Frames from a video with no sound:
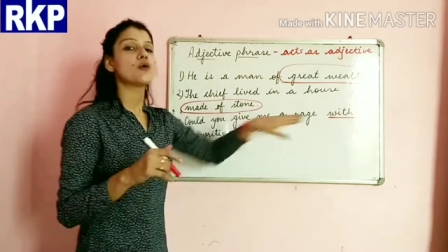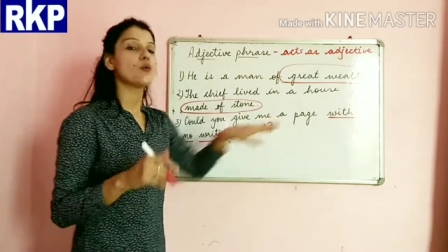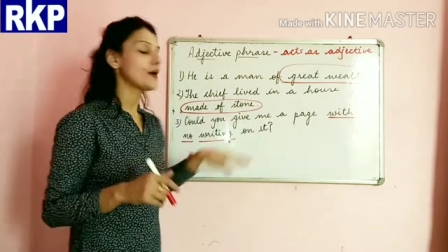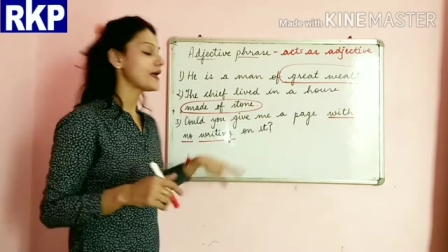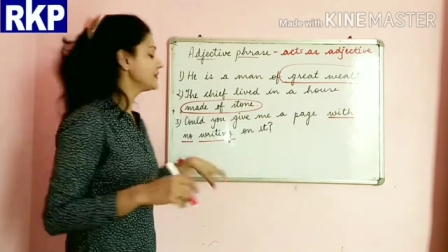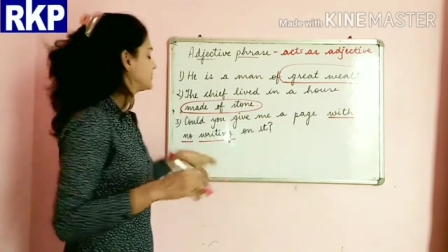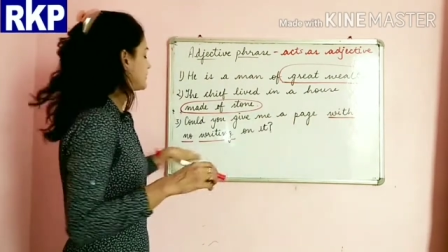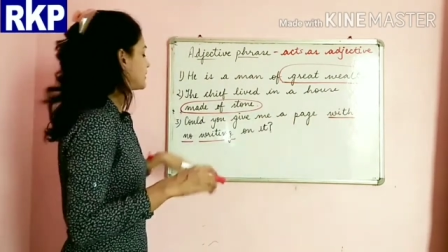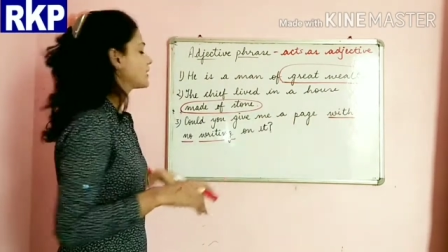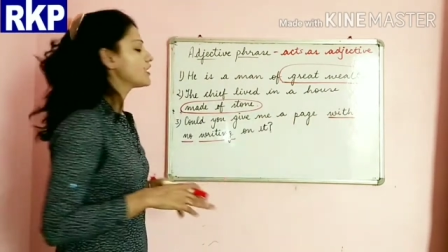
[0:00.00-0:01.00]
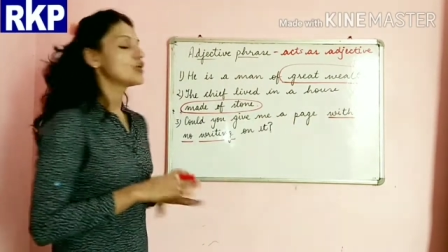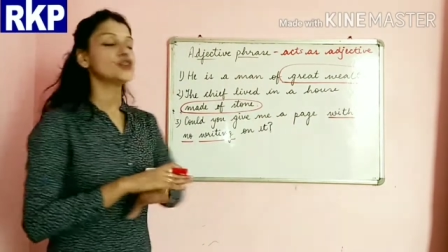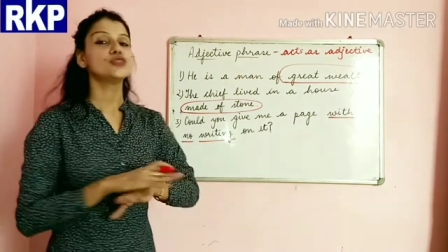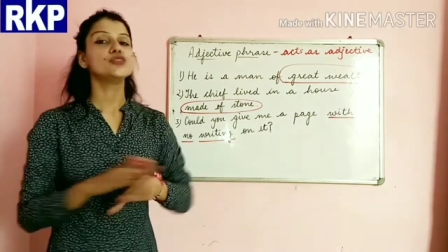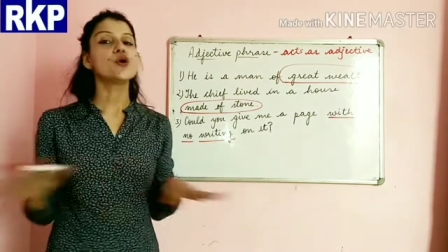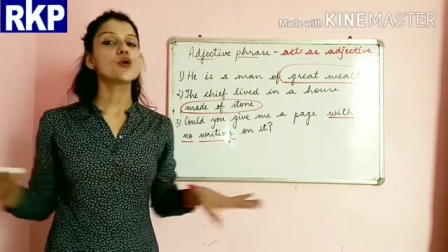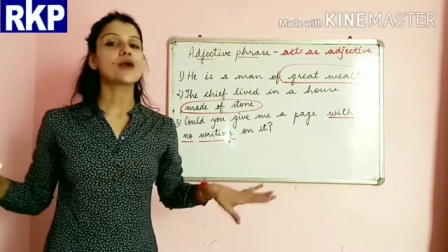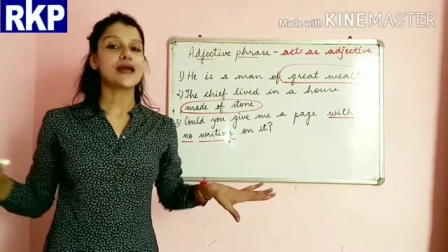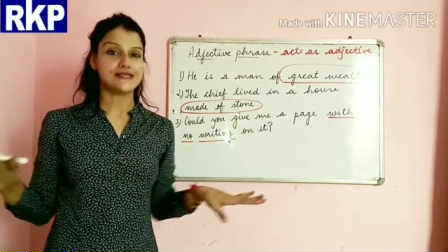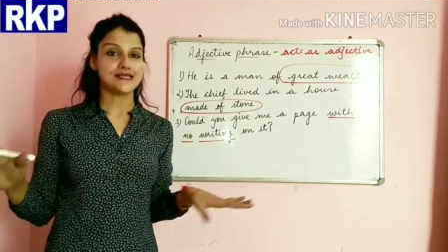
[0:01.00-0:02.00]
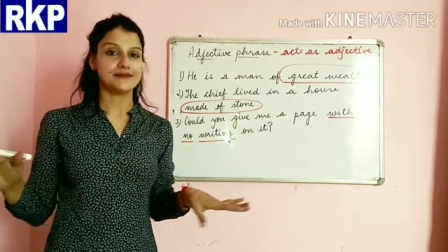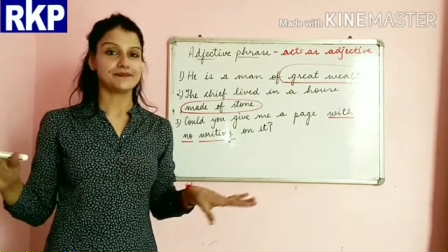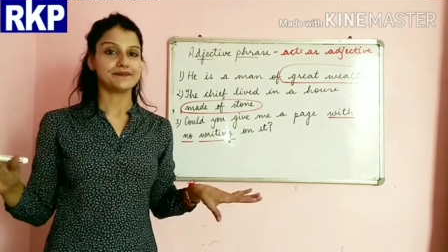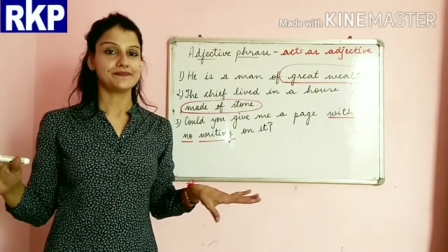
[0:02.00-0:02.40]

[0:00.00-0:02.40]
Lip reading: with no writing.